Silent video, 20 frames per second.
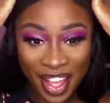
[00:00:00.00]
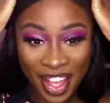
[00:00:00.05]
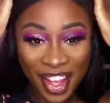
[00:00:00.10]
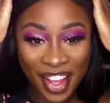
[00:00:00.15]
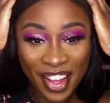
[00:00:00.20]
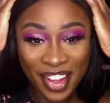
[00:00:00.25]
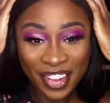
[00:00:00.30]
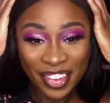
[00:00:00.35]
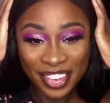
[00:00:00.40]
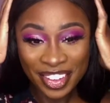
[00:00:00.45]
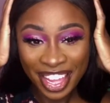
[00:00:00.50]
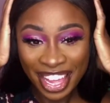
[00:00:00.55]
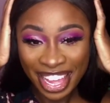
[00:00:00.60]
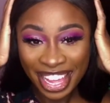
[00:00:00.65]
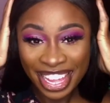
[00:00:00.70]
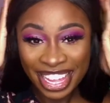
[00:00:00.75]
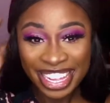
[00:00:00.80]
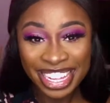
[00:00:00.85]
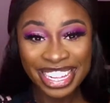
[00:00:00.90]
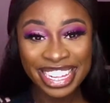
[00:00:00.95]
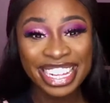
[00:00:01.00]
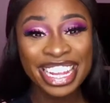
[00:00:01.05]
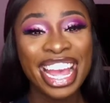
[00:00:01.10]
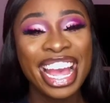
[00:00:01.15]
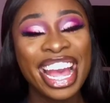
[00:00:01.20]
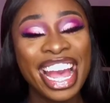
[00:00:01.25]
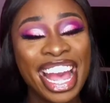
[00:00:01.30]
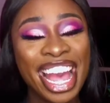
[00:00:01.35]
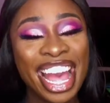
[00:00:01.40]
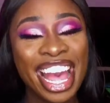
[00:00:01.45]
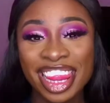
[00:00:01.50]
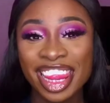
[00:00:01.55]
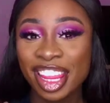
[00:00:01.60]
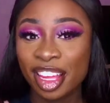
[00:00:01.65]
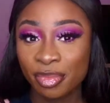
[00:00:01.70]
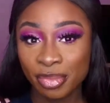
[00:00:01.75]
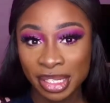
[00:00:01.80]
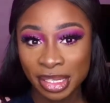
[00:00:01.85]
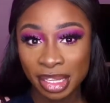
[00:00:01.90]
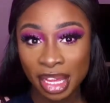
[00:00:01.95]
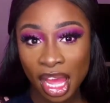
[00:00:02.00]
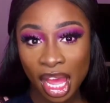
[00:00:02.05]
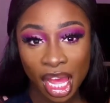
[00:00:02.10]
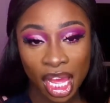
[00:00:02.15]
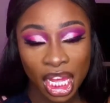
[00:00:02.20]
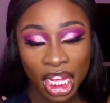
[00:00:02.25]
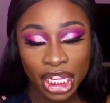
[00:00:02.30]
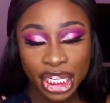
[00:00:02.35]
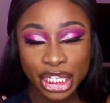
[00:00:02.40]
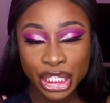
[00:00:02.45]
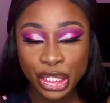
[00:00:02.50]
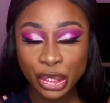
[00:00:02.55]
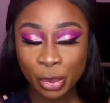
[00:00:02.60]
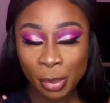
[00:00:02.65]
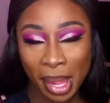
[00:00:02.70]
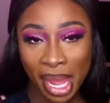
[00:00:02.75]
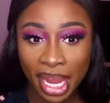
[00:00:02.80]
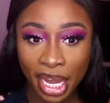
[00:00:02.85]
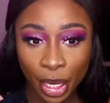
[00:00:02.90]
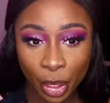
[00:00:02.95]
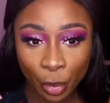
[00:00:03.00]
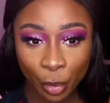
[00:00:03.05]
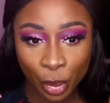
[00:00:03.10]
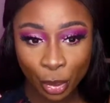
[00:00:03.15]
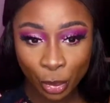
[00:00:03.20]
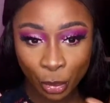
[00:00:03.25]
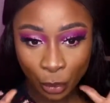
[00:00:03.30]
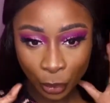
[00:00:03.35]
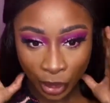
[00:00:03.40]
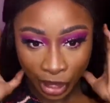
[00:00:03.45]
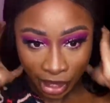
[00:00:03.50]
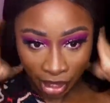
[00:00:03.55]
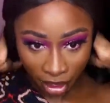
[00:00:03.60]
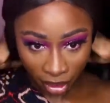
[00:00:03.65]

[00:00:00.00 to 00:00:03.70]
Okay, let me do my hair real quick.